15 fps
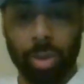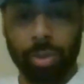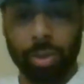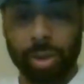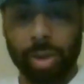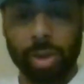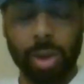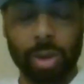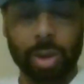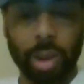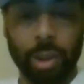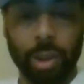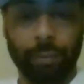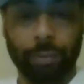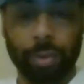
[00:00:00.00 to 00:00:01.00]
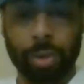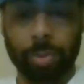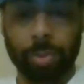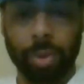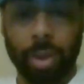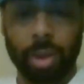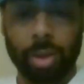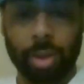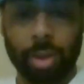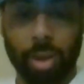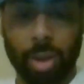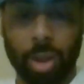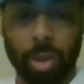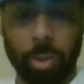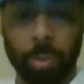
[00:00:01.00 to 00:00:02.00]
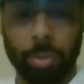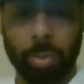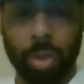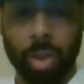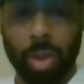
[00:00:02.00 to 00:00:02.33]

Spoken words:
This is a setup for some things to come